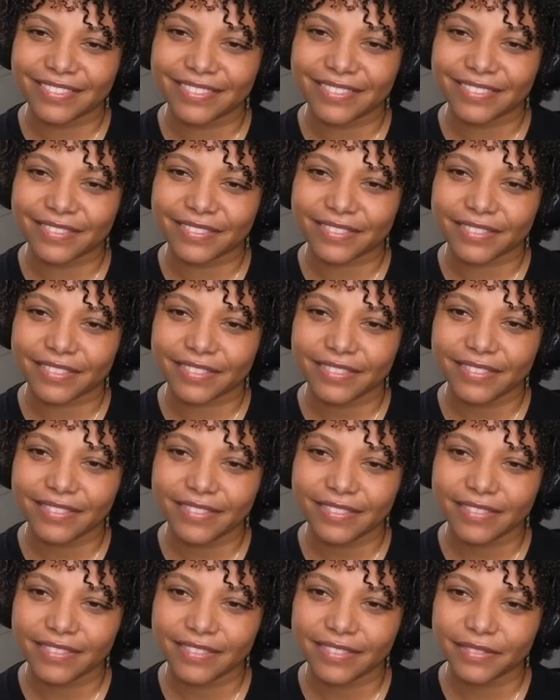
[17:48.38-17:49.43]

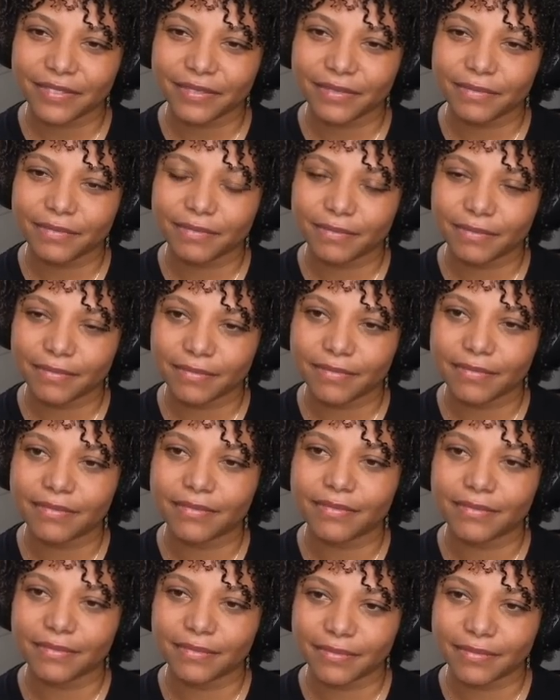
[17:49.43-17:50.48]

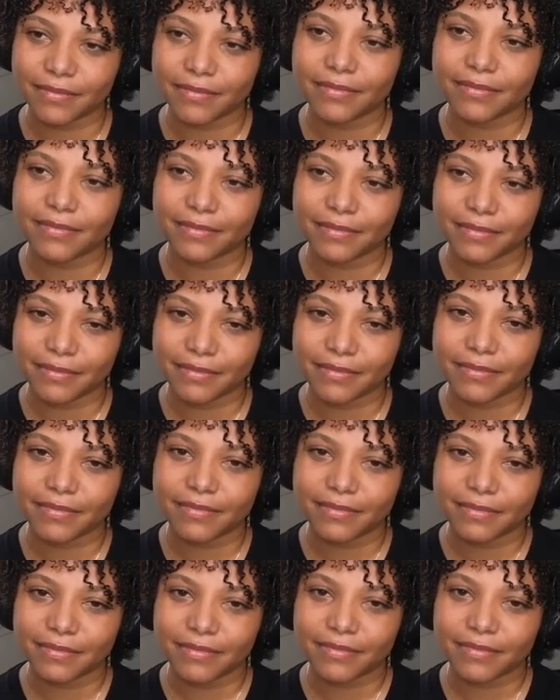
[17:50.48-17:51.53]

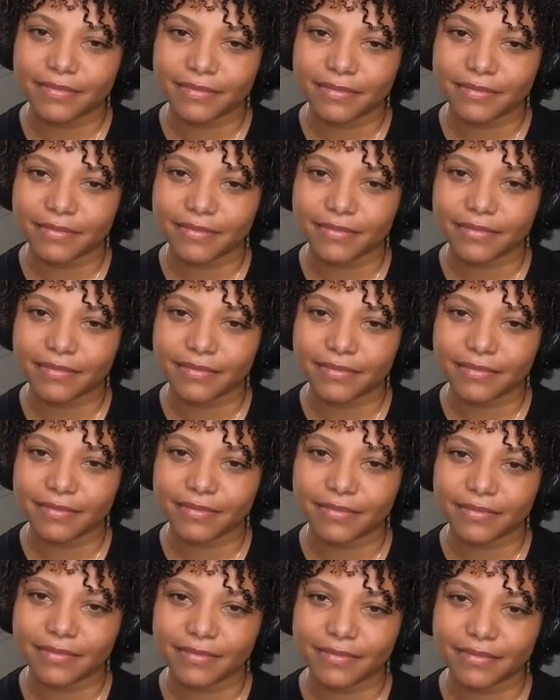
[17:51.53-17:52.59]

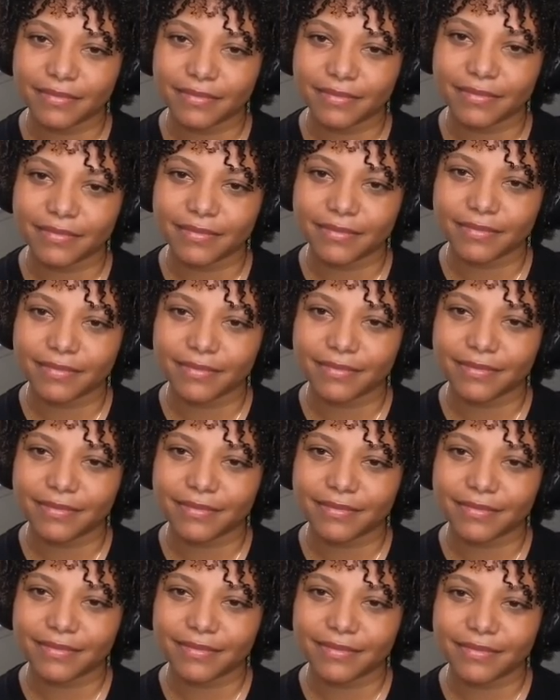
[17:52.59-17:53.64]

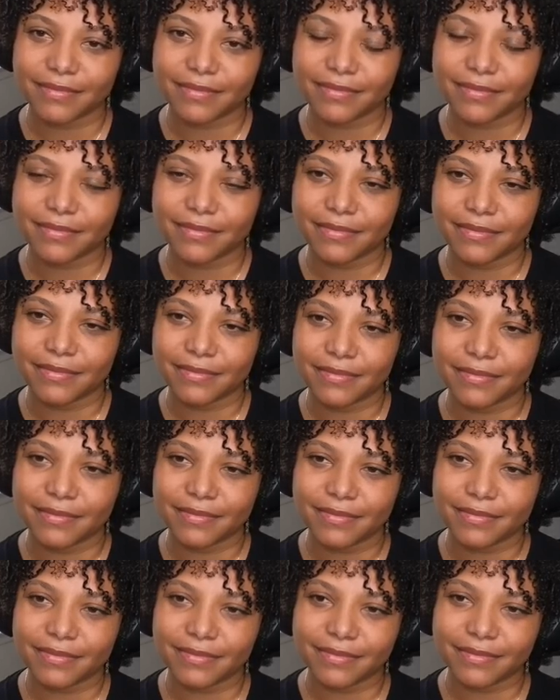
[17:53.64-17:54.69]

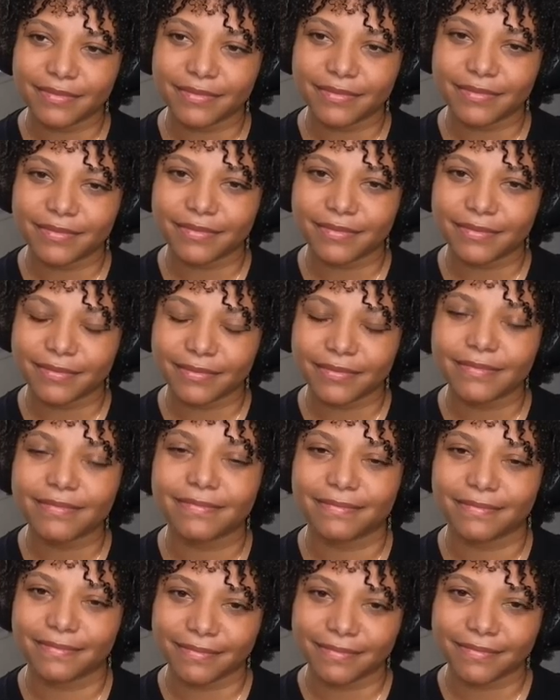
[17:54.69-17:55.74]

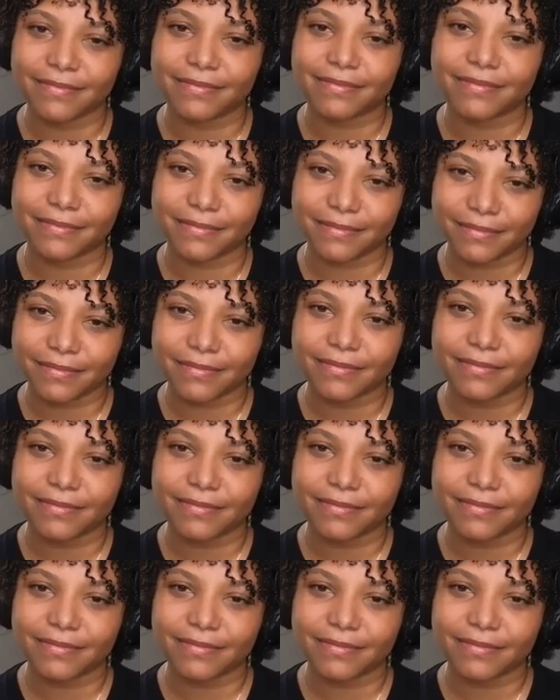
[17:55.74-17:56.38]
The person shown says nothing.